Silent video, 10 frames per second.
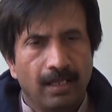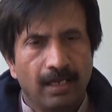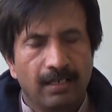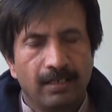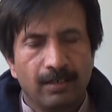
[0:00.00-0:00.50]

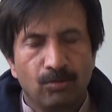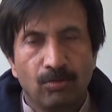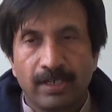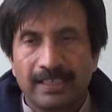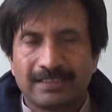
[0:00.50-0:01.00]
and uh,
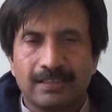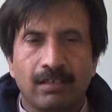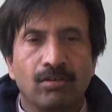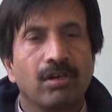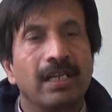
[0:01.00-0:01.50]
to address the
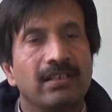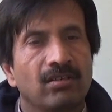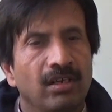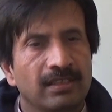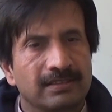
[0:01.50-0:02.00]
underlying
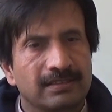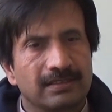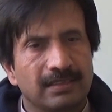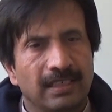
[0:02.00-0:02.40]
cause.